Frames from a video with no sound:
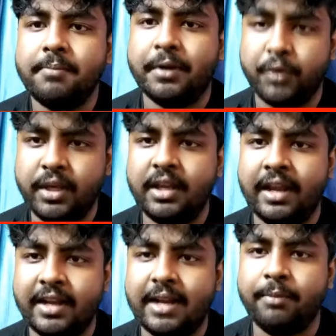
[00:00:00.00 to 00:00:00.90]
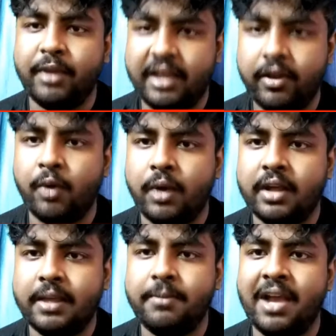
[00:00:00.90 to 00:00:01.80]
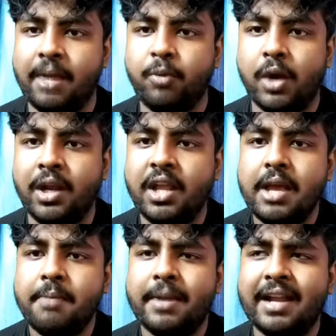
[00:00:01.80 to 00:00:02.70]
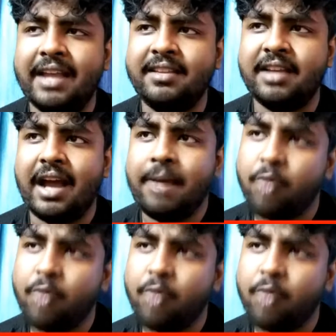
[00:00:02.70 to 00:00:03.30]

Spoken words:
But we ended up giving up one. But I'm